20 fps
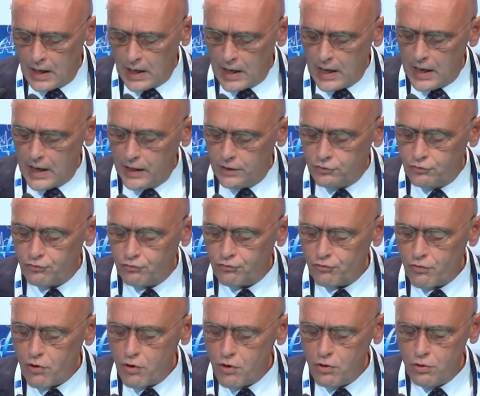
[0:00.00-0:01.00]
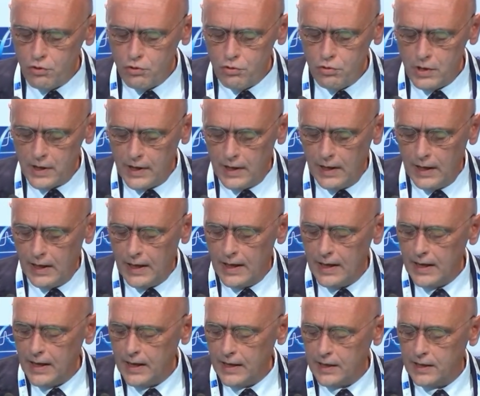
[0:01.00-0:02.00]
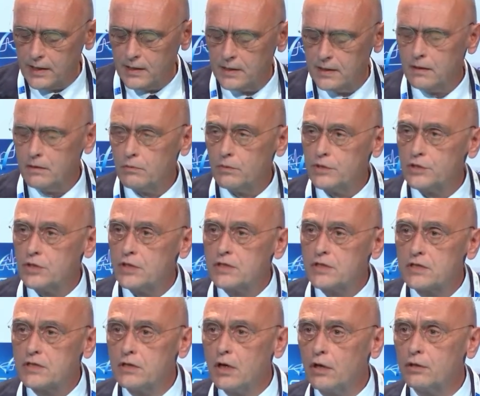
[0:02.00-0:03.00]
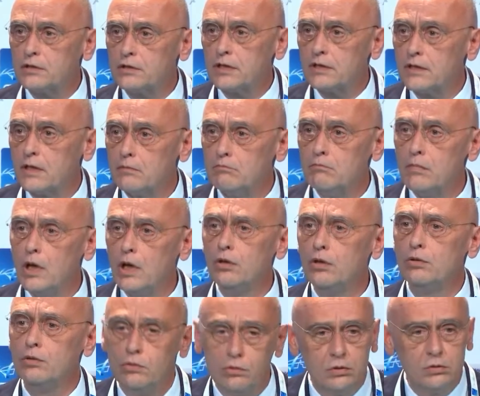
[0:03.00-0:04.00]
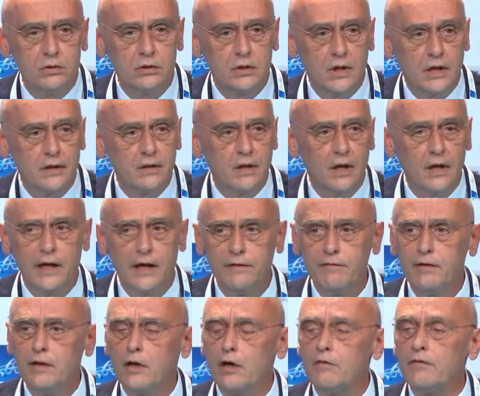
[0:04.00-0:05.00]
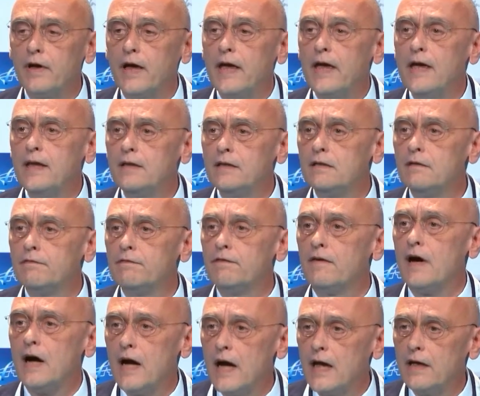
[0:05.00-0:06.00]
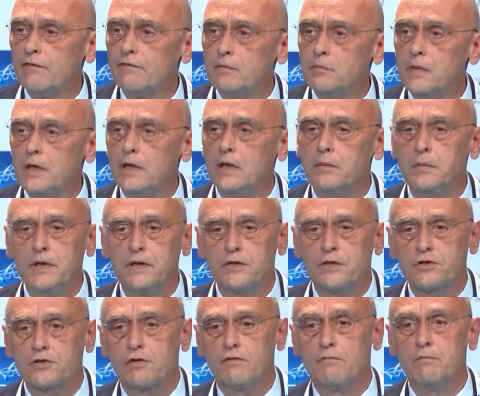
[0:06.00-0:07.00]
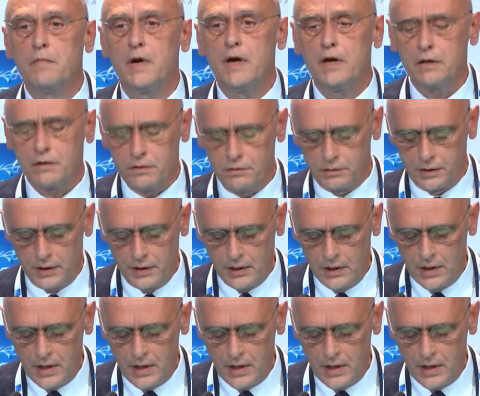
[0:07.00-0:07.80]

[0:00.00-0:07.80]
I draw a line which is dotted in blue at the level of 85 millimeters of mercury.